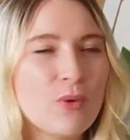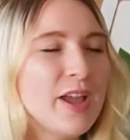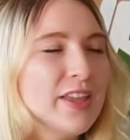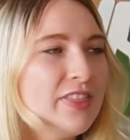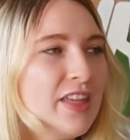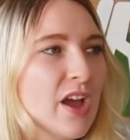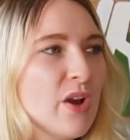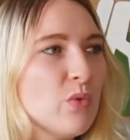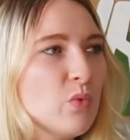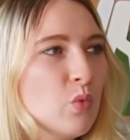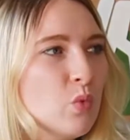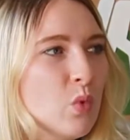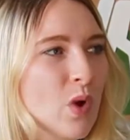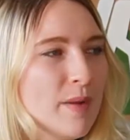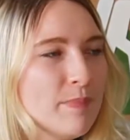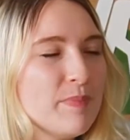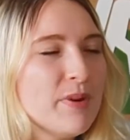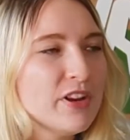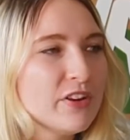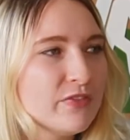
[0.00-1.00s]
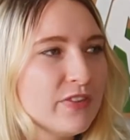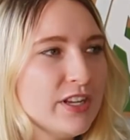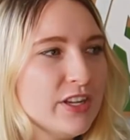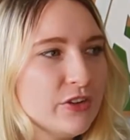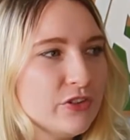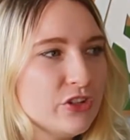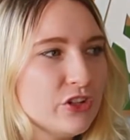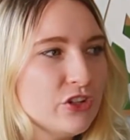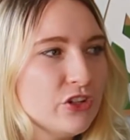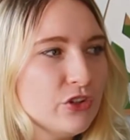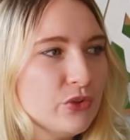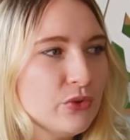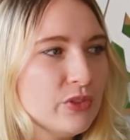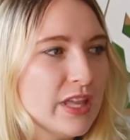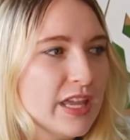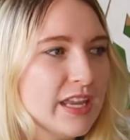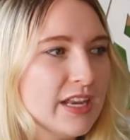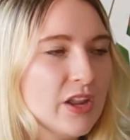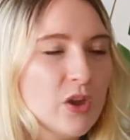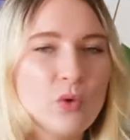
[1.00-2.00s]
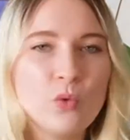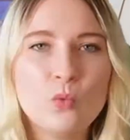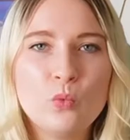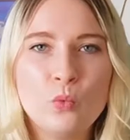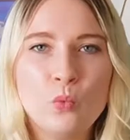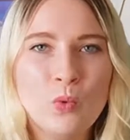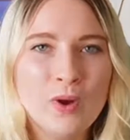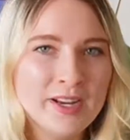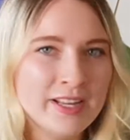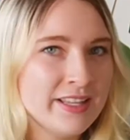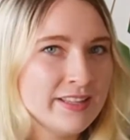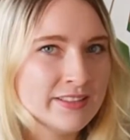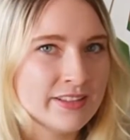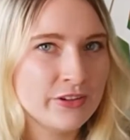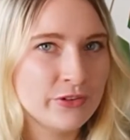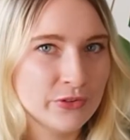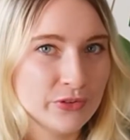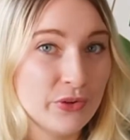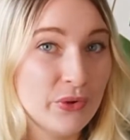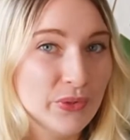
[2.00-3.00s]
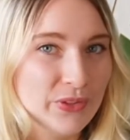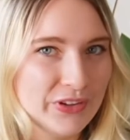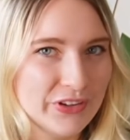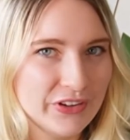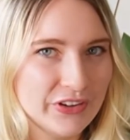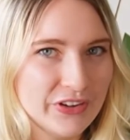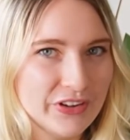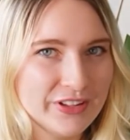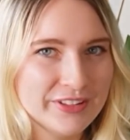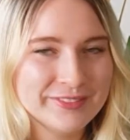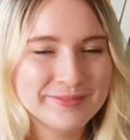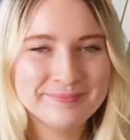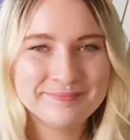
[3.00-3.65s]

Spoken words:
I thought what better video to do than what is a granola girl?